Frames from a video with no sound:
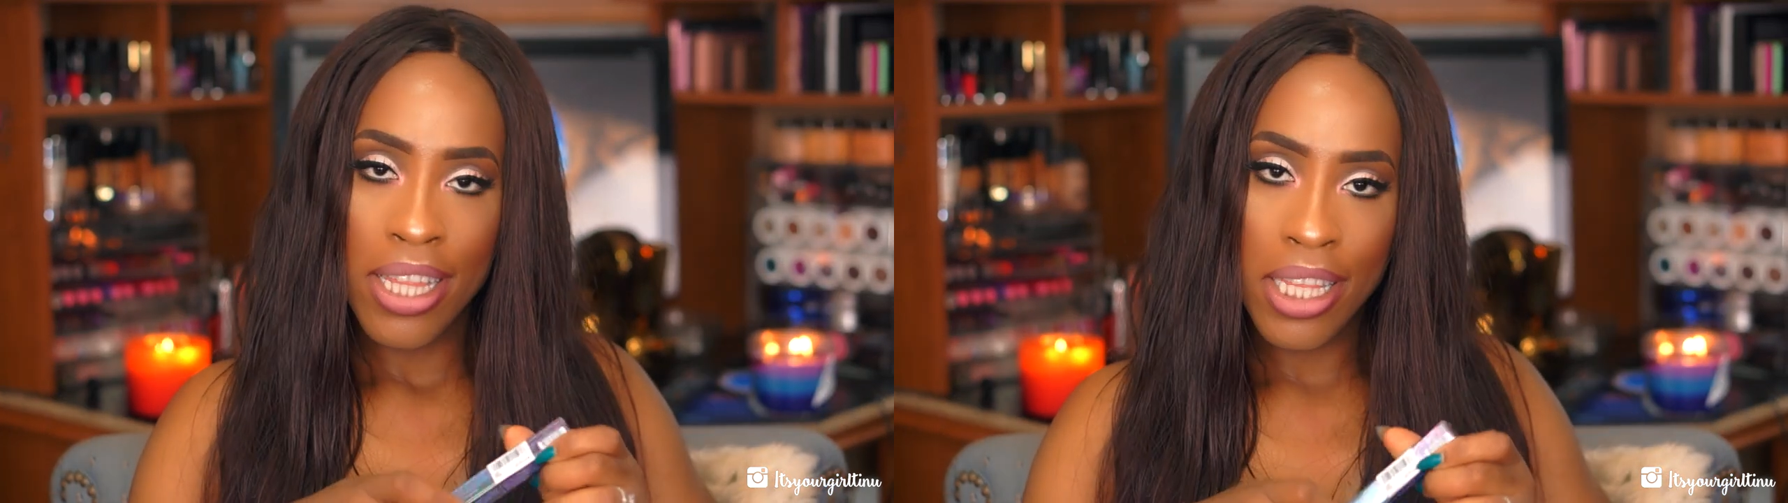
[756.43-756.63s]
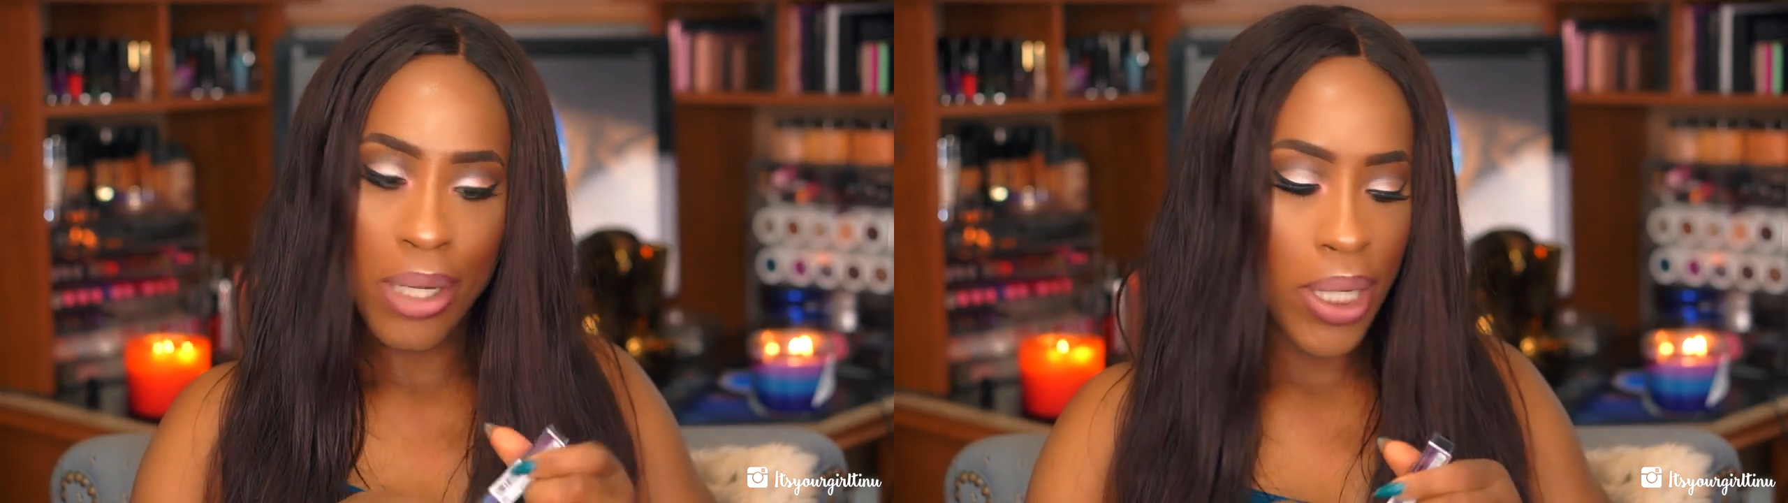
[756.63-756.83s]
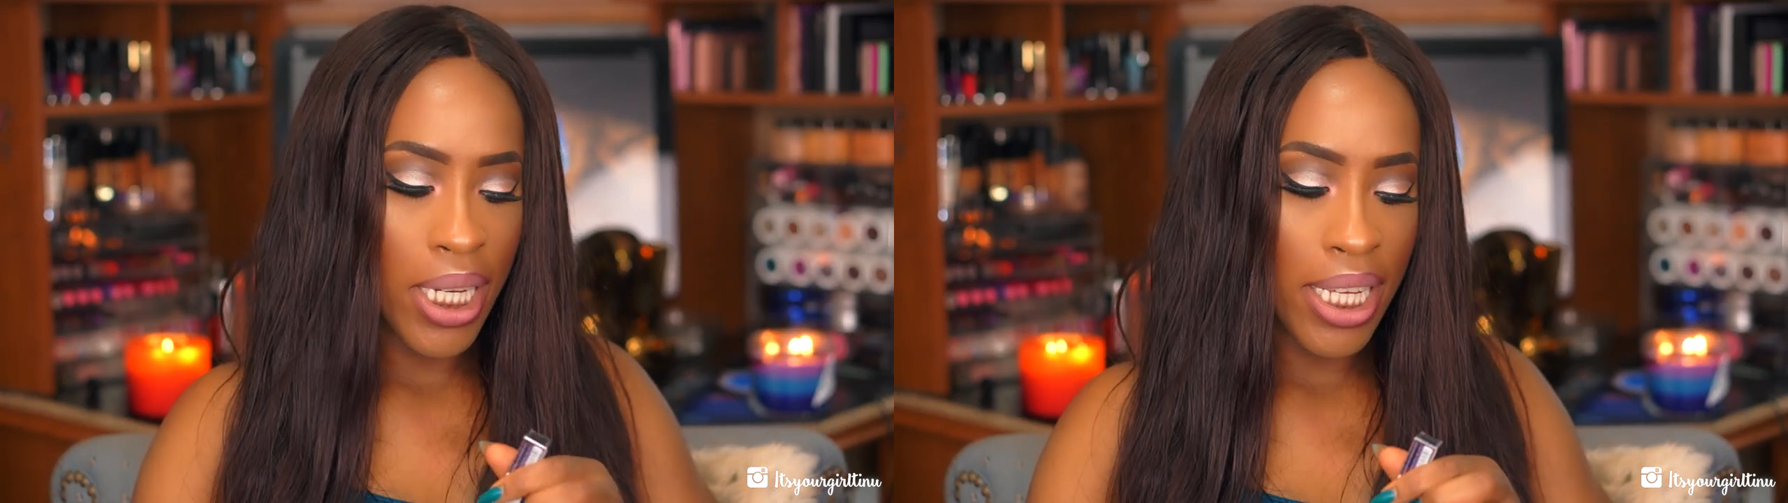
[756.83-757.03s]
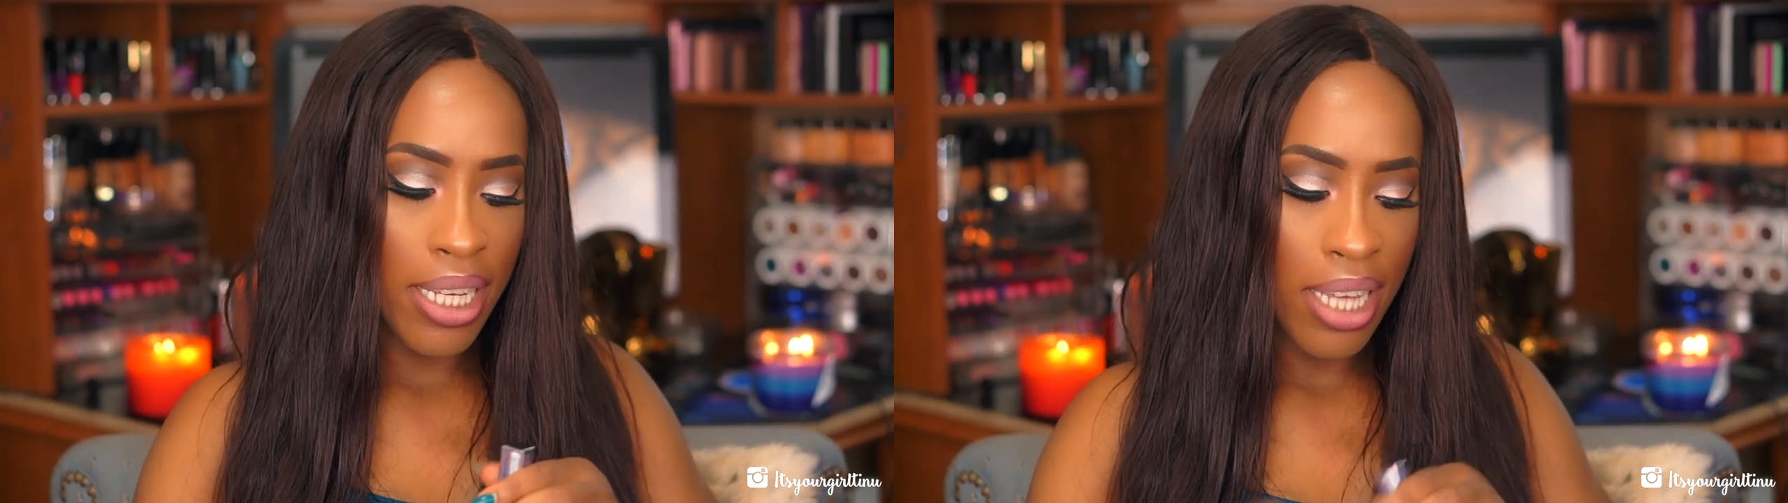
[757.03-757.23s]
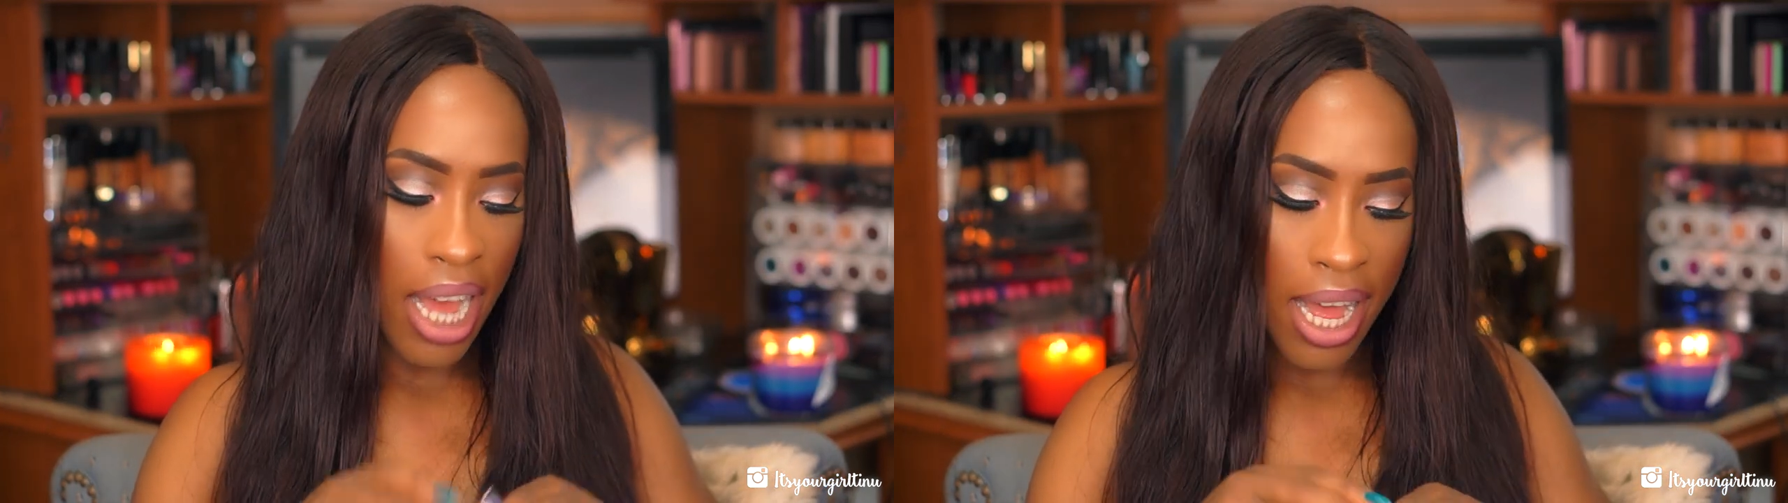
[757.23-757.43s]

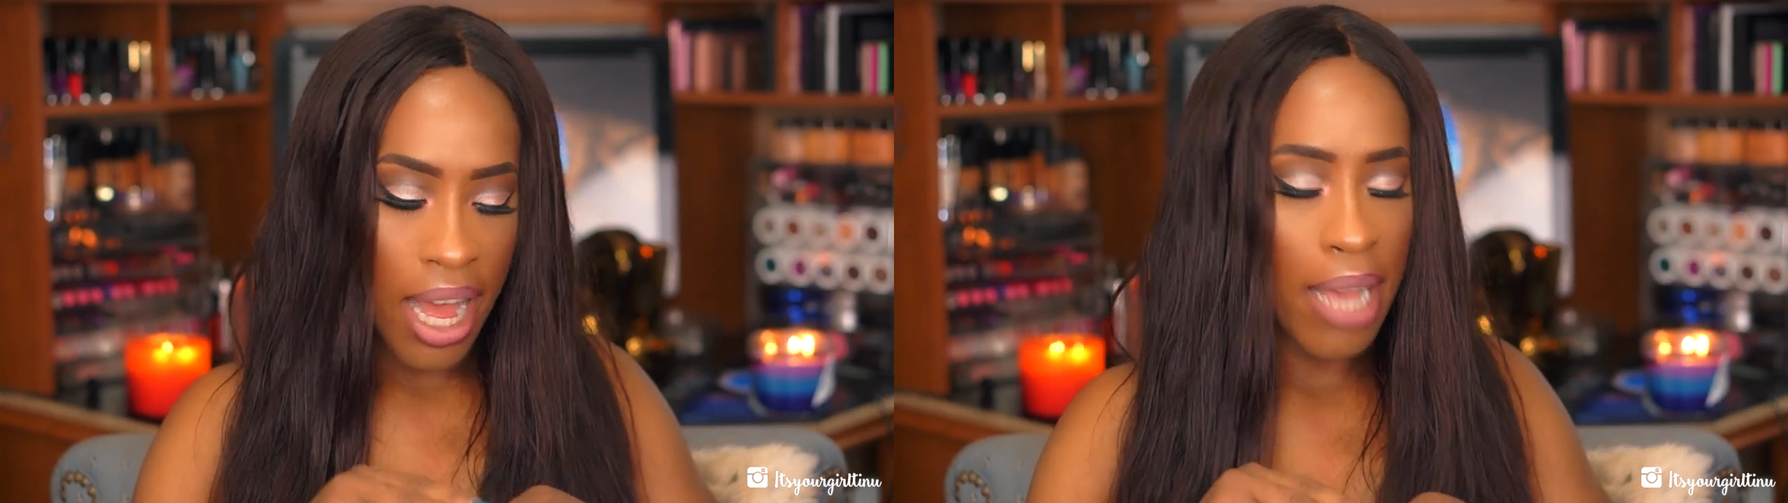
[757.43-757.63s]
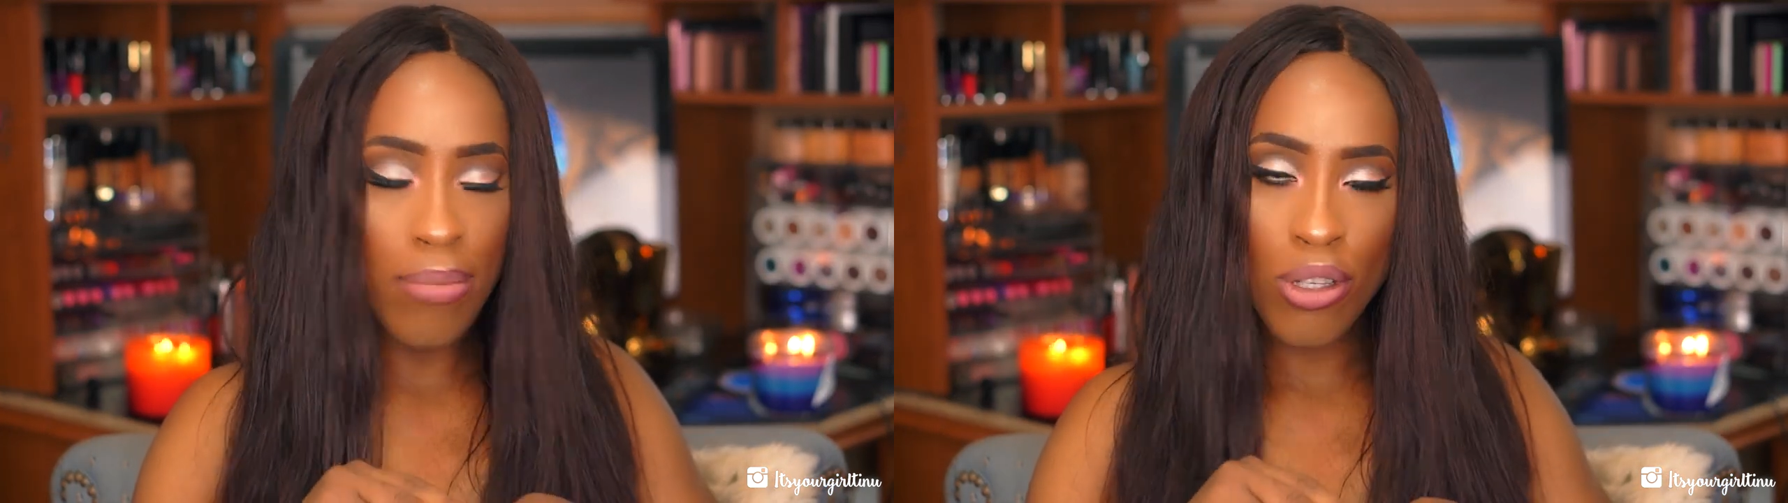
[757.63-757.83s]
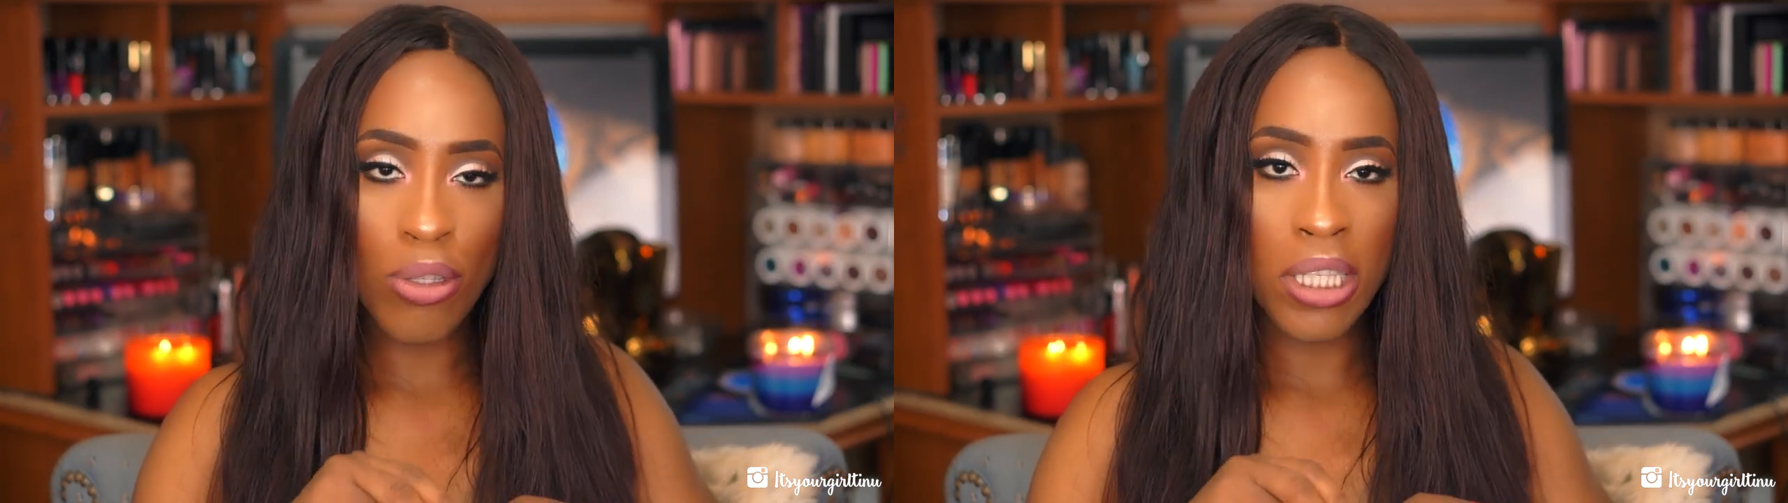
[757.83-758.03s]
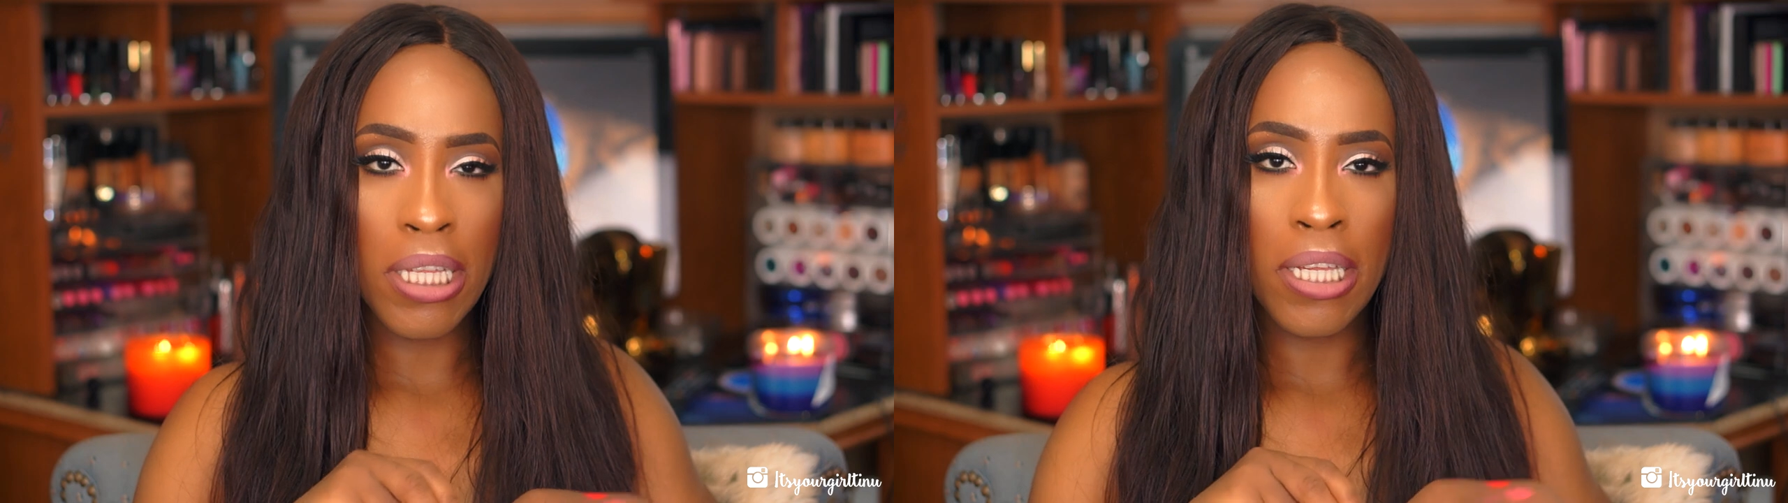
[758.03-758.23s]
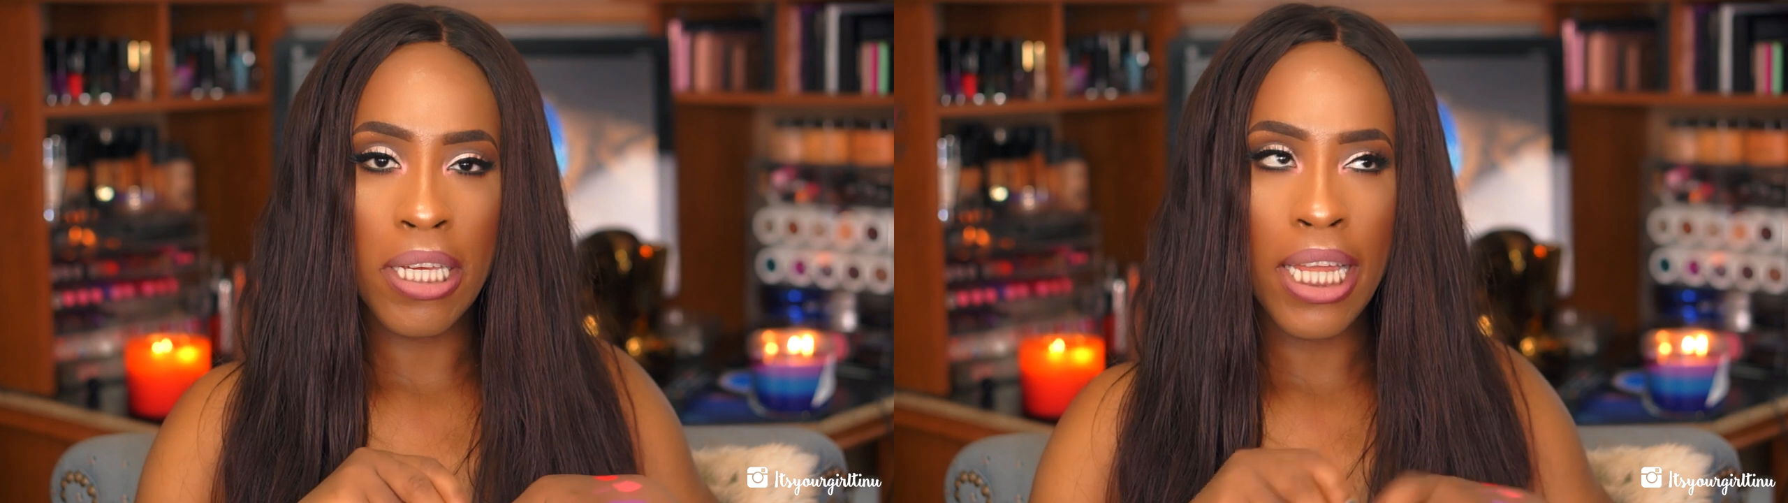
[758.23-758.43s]
literally, I'm so silly.